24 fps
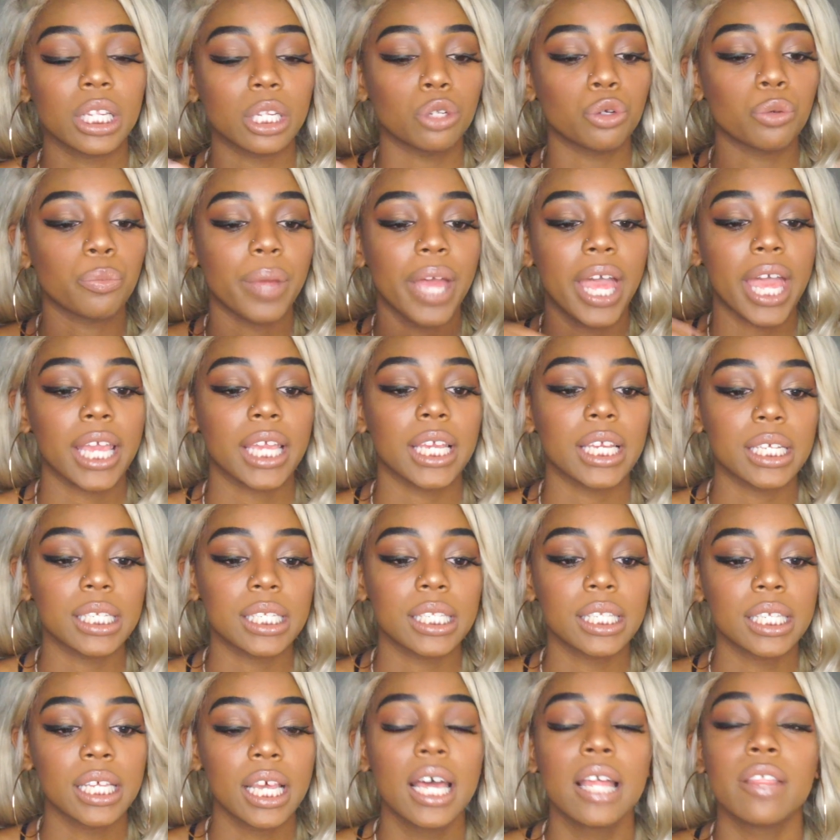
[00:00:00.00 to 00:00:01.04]
little
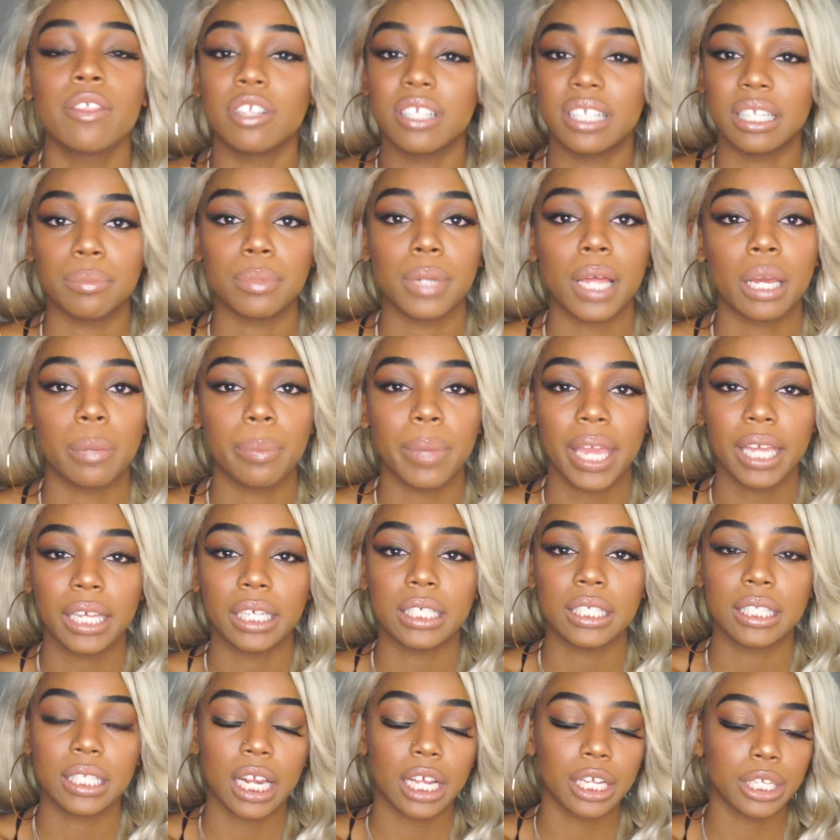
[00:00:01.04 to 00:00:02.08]
baggies, the Ziploc
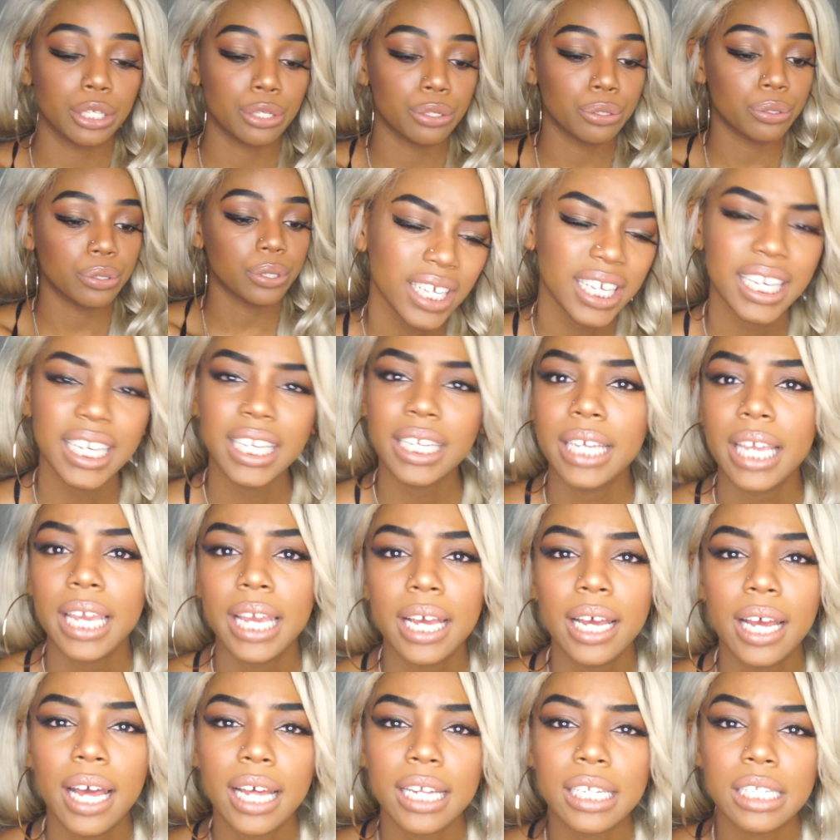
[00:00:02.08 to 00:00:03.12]
baggies that I used. And
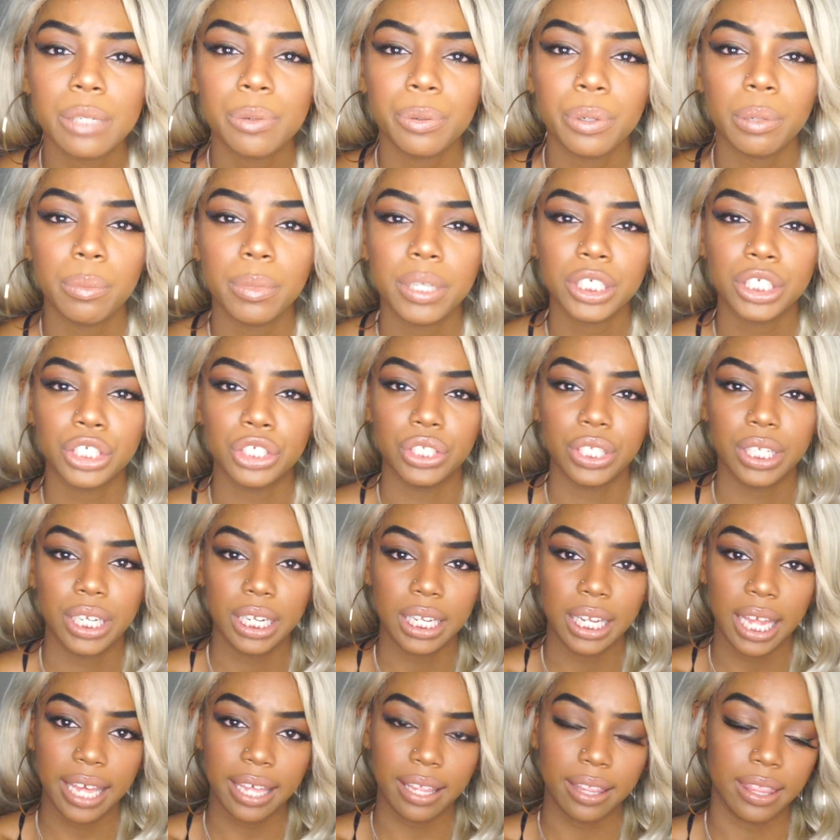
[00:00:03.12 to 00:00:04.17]
yeah, I just pretty much did
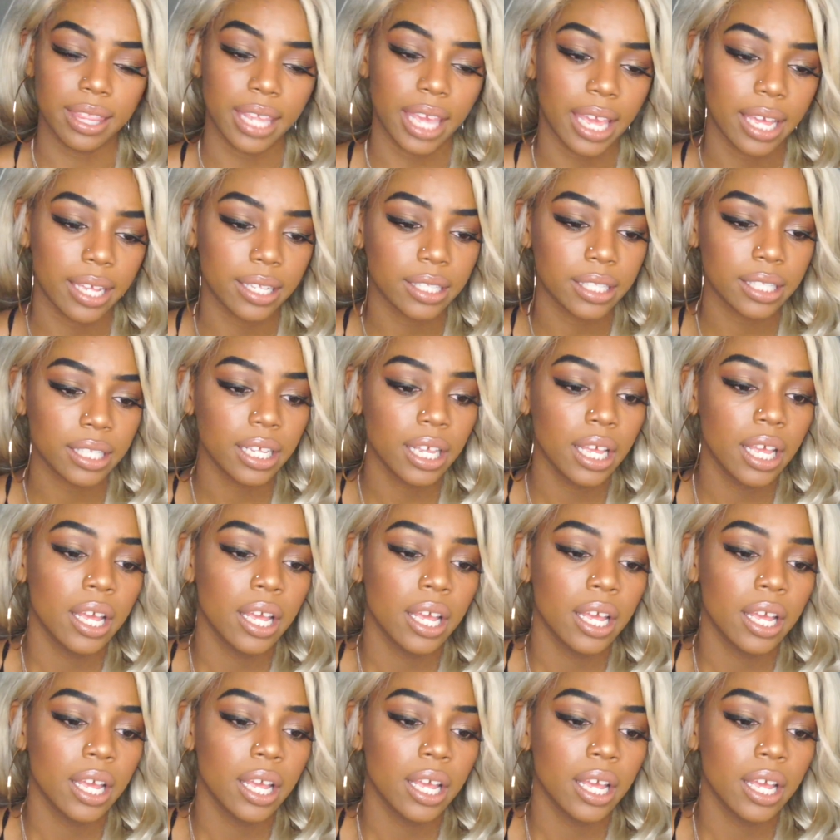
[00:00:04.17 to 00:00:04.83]
it like that.